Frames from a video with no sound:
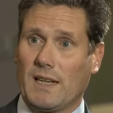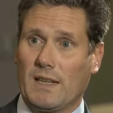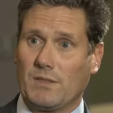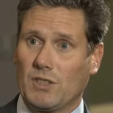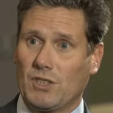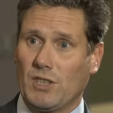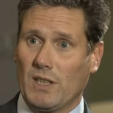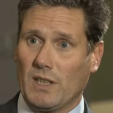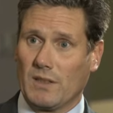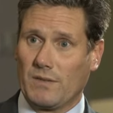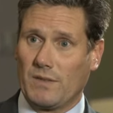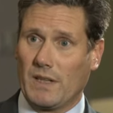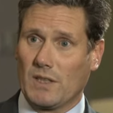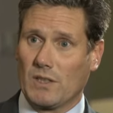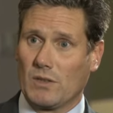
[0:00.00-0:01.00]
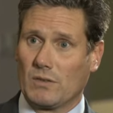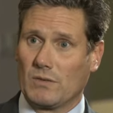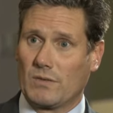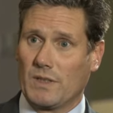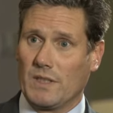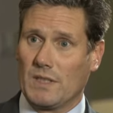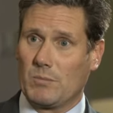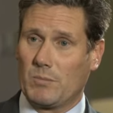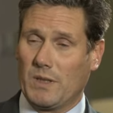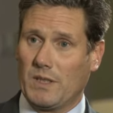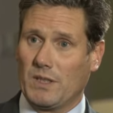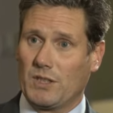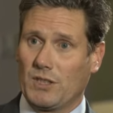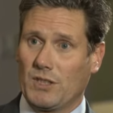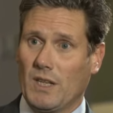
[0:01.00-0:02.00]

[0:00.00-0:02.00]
have a chilling effect on free speech.